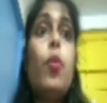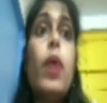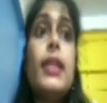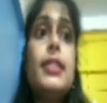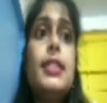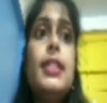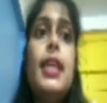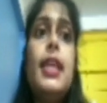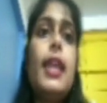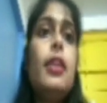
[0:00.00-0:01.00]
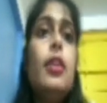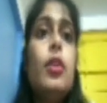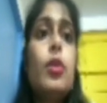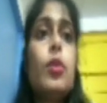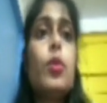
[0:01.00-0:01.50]
quantity and
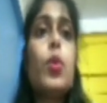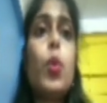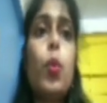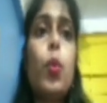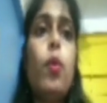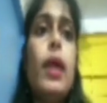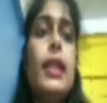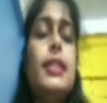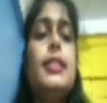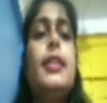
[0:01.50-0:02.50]
quality.